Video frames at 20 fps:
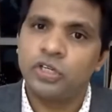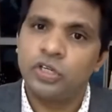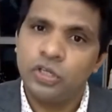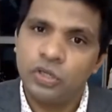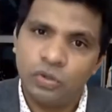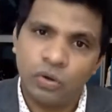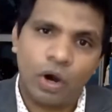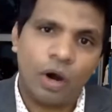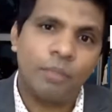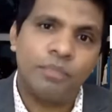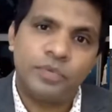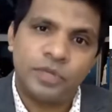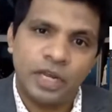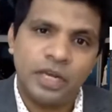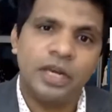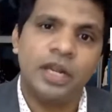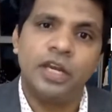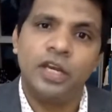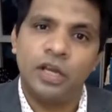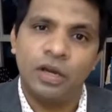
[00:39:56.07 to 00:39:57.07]
You obtain
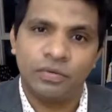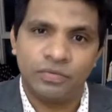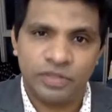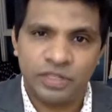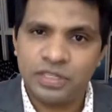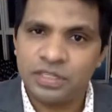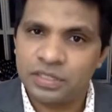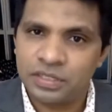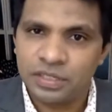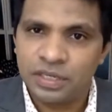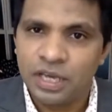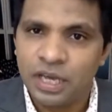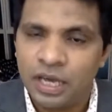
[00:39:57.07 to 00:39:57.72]
any of these,